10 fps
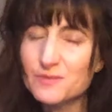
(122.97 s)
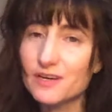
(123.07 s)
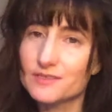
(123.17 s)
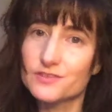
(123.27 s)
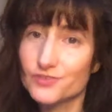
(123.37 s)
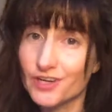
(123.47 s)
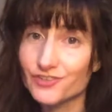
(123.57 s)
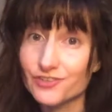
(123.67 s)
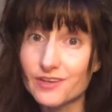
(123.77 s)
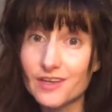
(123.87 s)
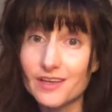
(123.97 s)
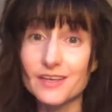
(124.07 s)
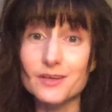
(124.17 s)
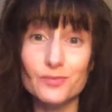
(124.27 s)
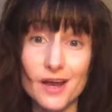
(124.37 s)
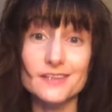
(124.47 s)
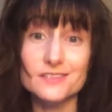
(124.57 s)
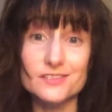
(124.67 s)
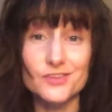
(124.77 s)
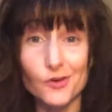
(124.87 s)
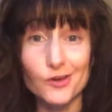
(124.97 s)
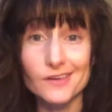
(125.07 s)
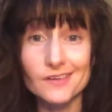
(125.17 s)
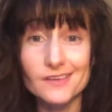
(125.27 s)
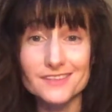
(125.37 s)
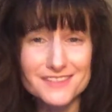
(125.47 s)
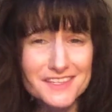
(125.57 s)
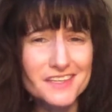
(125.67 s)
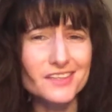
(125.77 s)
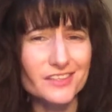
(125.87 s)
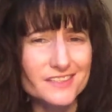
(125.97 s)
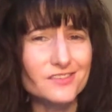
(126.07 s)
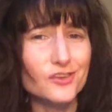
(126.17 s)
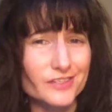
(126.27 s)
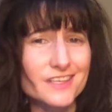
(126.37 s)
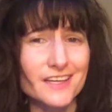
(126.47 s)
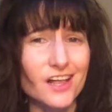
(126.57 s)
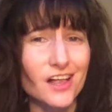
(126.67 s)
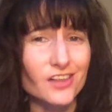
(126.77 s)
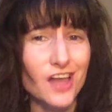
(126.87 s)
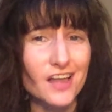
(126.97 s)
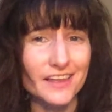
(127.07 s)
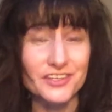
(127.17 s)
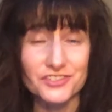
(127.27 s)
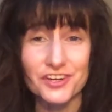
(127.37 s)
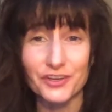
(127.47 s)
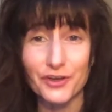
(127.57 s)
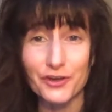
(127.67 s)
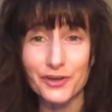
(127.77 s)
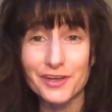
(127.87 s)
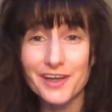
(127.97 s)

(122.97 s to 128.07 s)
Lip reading: concentration and he practices yoga. The scene looks like a lot like Ashtanga yoga.